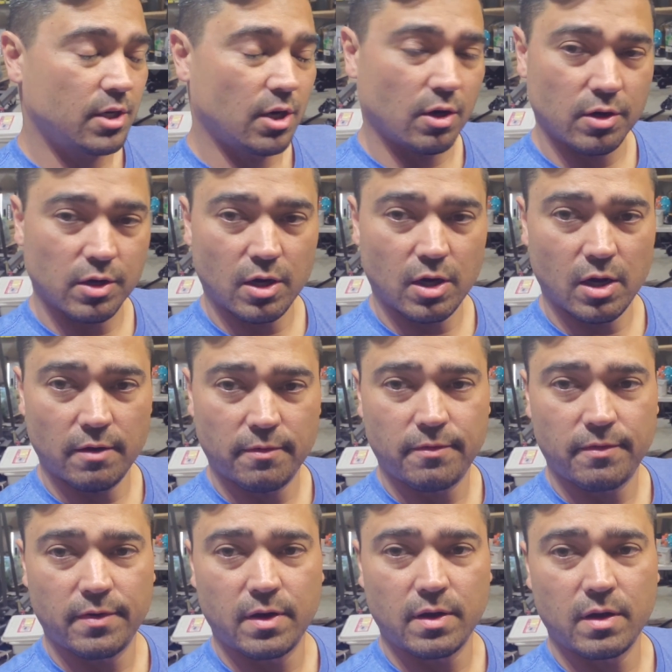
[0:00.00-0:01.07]
Turned
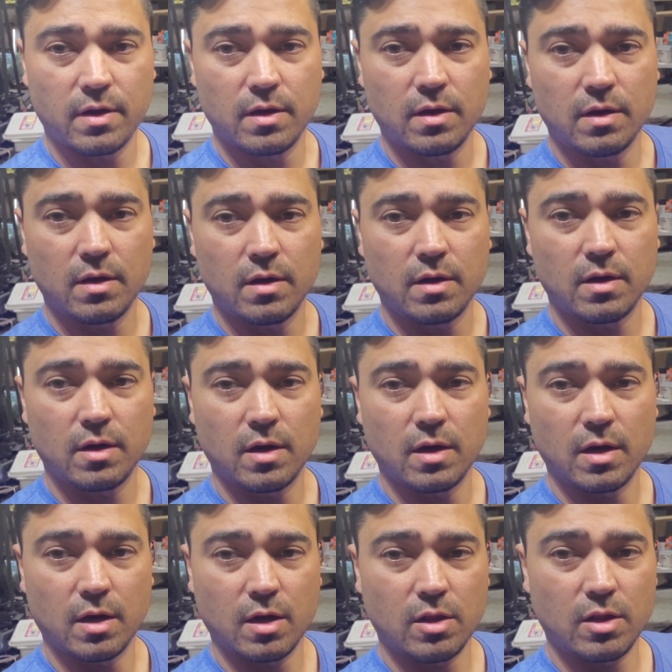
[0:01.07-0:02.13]
off
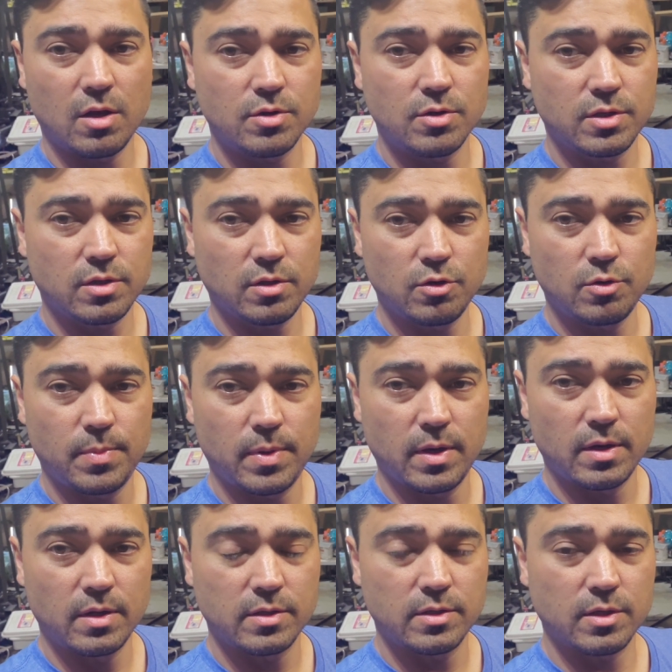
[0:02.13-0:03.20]
closed loop,
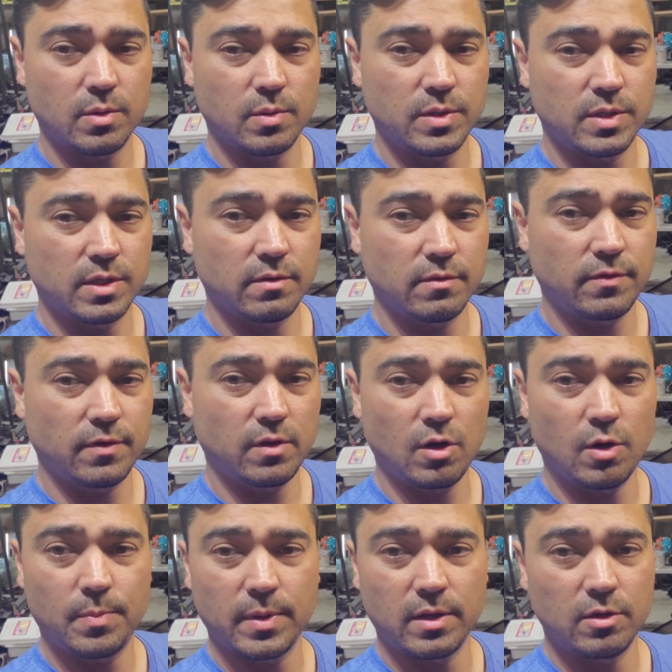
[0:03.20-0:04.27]
so it was in
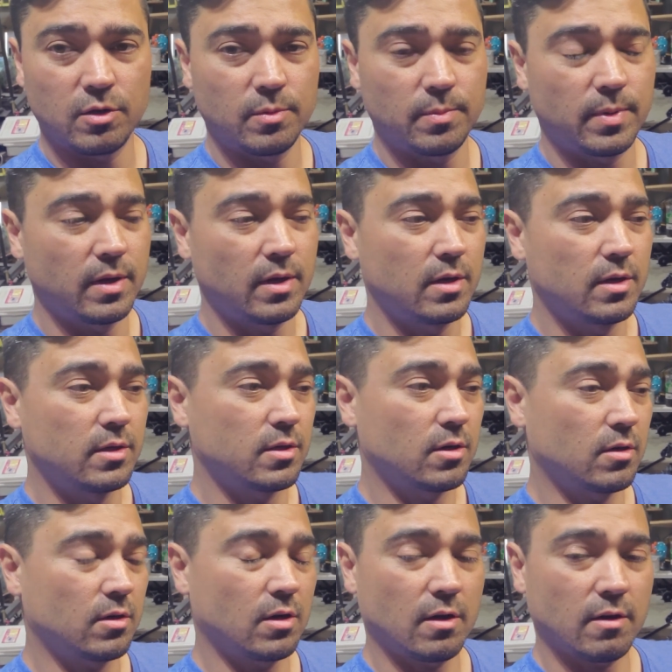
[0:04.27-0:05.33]
full open loop,
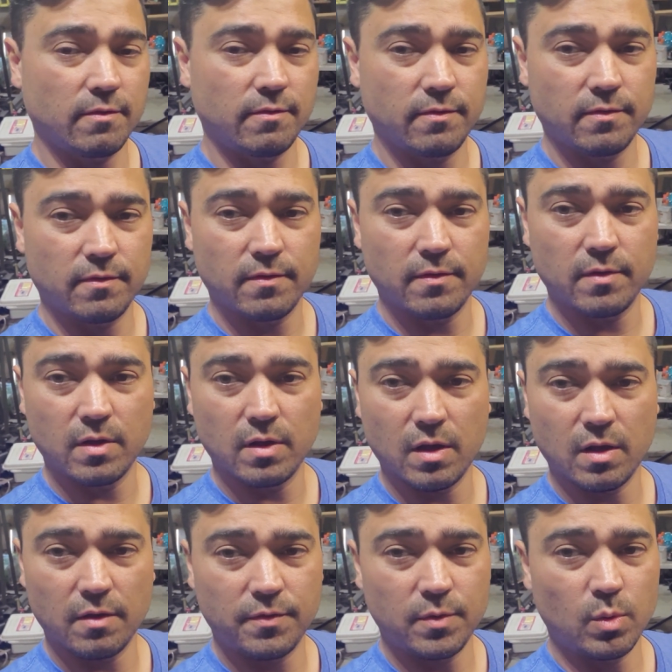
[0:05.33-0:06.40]
turned off
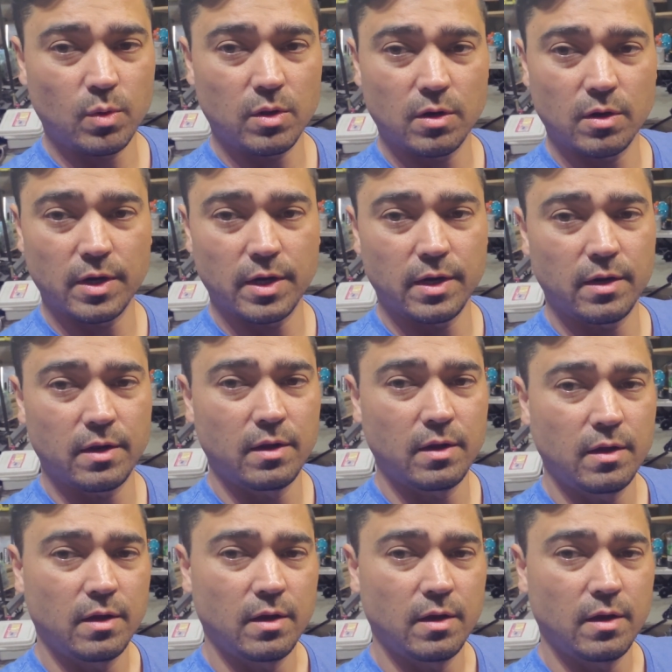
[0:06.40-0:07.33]
fuel learning,